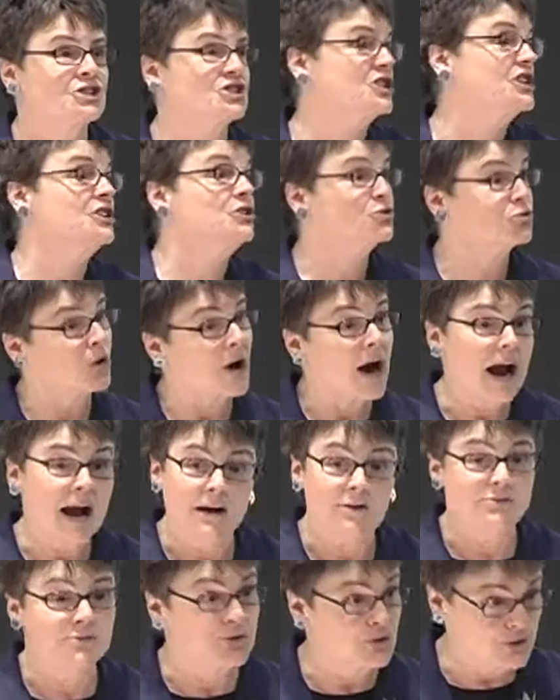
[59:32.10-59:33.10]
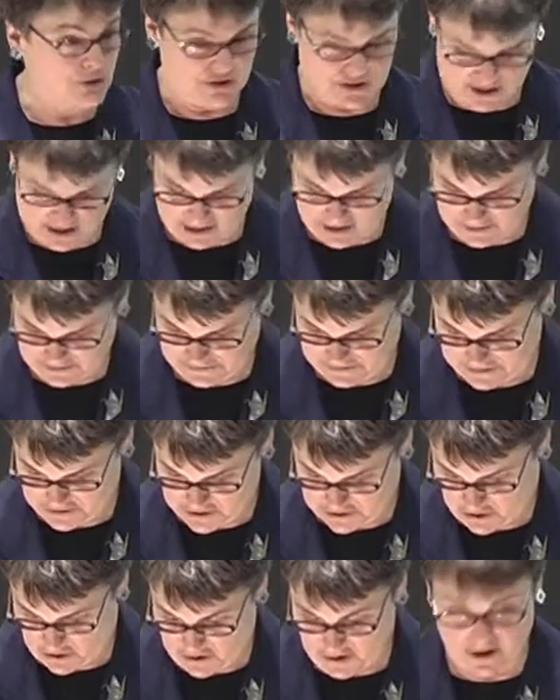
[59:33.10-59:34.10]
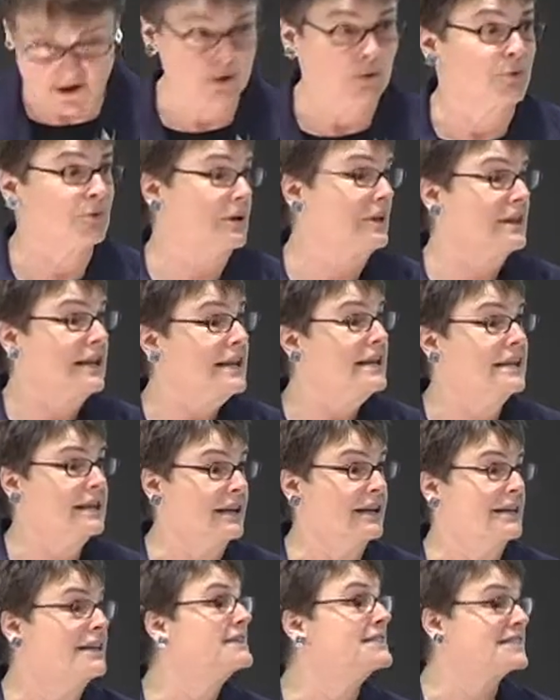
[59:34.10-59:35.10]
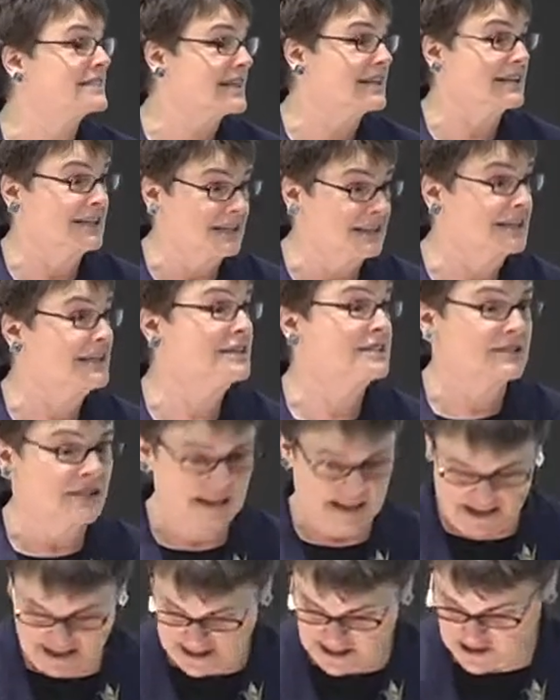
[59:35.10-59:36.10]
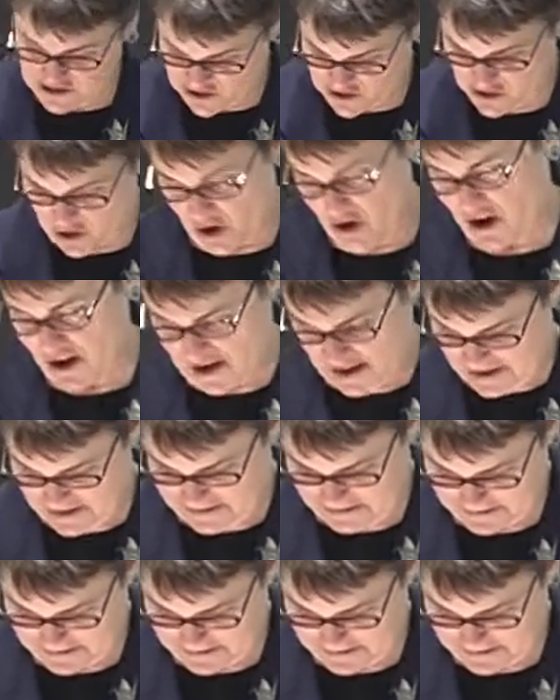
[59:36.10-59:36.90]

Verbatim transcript: She drowns herself in sorrow. And he, he's singing. He's, he's sorry.